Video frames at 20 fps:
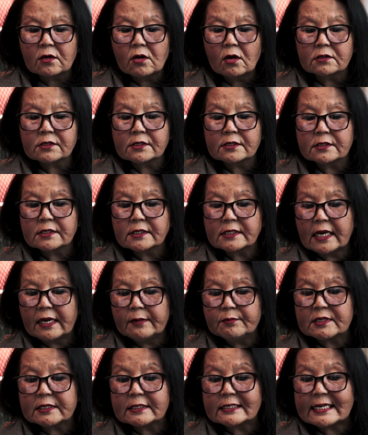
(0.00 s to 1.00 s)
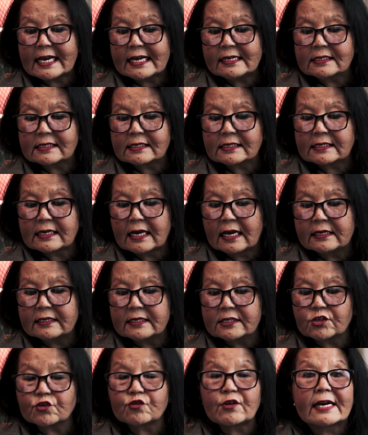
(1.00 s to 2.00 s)
Klaussner seemed tense and
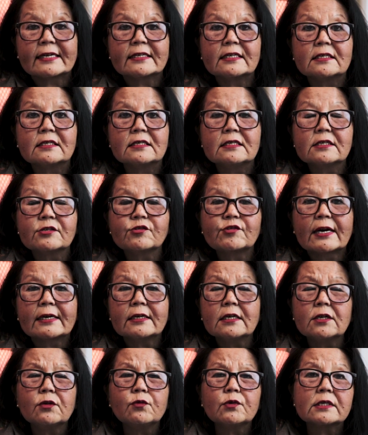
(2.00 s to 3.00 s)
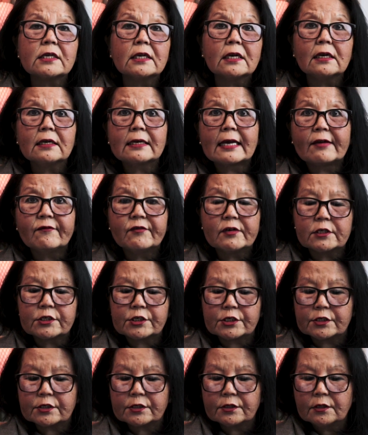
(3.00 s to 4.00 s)
distracted. Distracted, he was a little
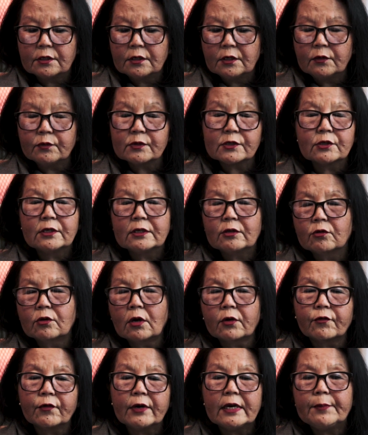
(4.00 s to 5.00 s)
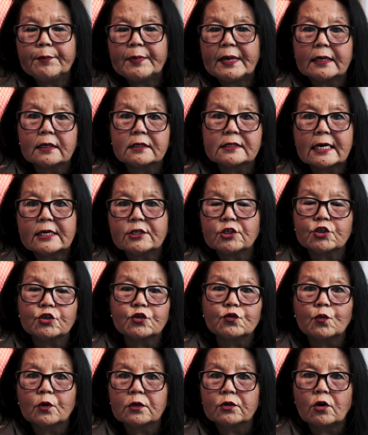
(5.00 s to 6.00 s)
diverted. He was not really paying attention
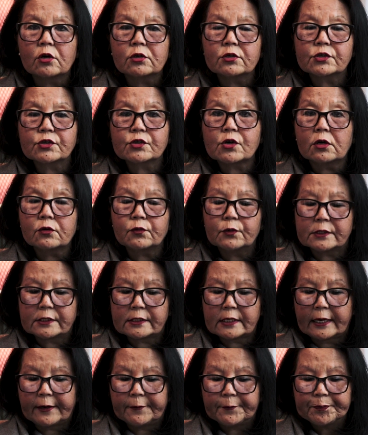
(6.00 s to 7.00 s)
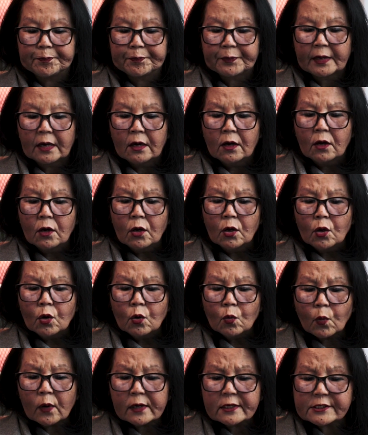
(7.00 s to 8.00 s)
to what Dr. Scott was saying.
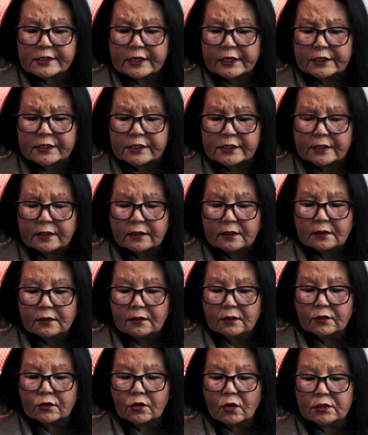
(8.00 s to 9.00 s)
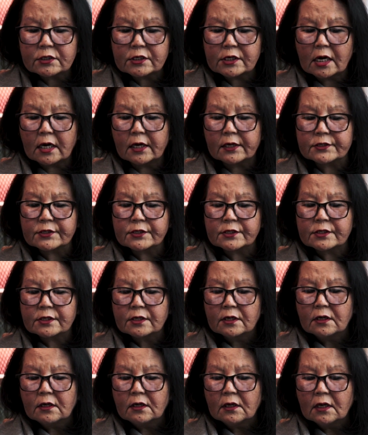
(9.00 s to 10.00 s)
What is it? The doctor asked.
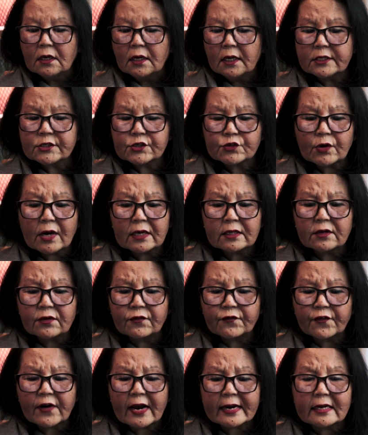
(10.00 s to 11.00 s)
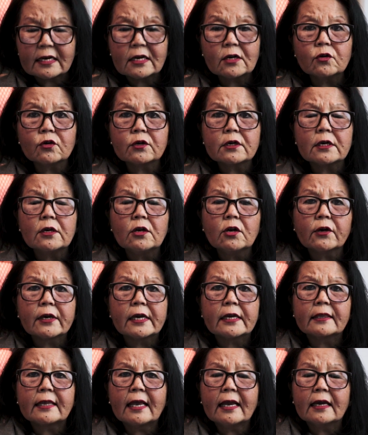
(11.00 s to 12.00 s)
It's rather a frightening
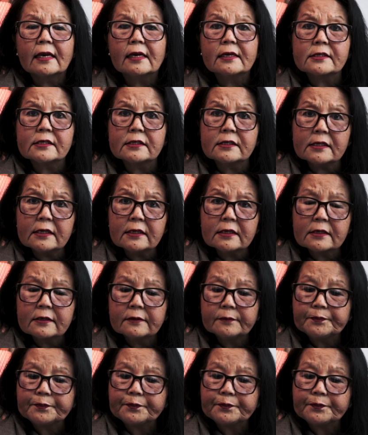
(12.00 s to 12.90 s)
looking thing, isn't it?